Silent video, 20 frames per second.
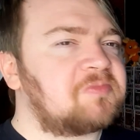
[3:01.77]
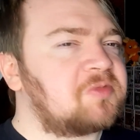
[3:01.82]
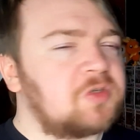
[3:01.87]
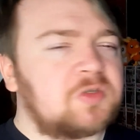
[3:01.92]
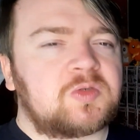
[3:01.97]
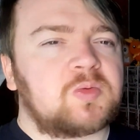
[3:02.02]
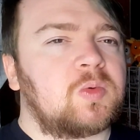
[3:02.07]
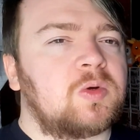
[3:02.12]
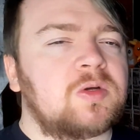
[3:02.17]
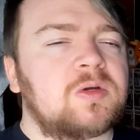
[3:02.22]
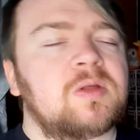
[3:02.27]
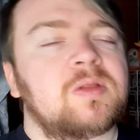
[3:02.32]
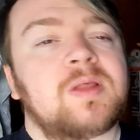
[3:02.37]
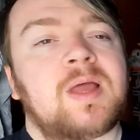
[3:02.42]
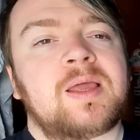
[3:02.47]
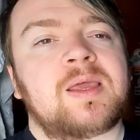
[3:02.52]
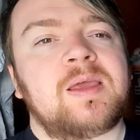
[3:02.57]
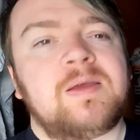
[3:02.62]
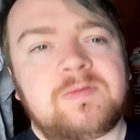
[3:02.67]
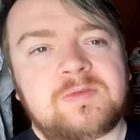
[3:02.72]
just one,
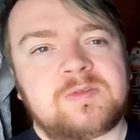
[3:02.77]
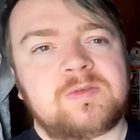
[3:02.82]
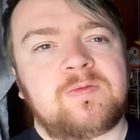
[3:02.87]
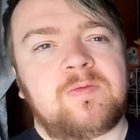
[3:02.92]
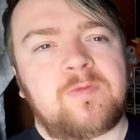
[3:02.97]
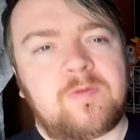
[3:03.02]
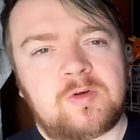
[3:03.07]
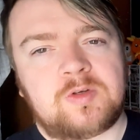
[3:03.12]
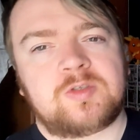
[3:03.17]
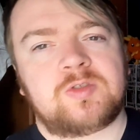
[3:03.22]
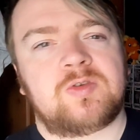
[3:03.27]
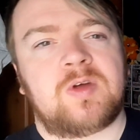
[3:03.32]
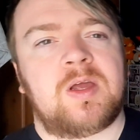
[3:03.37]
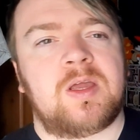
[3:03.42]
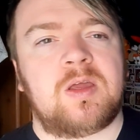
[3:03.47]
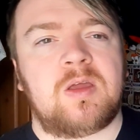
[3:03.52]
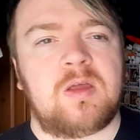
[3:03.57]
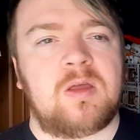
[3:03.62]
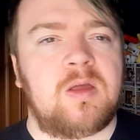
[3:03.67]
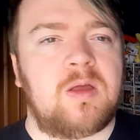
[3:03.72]
that gives First
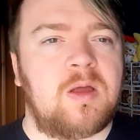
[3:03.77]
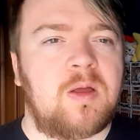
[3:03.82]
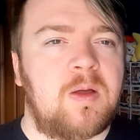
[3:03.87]
Strike.